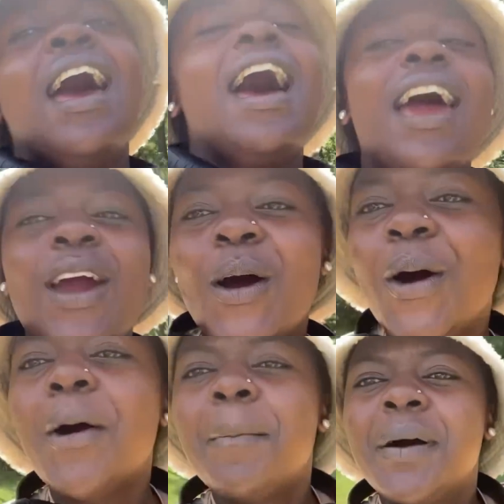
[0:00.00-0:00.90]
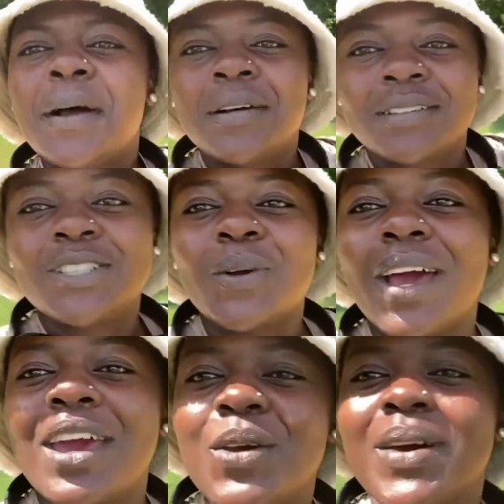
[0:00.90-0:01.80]
I hope
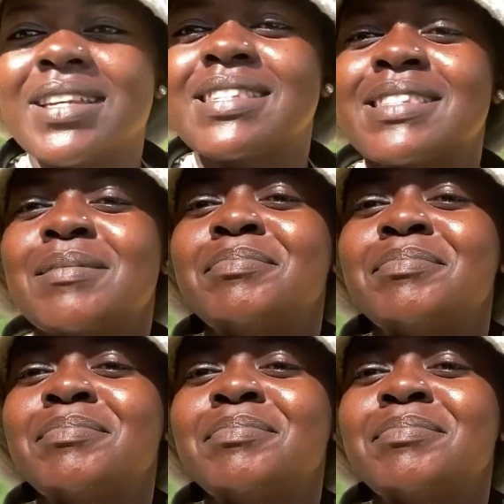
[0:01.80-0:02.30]
Joy US.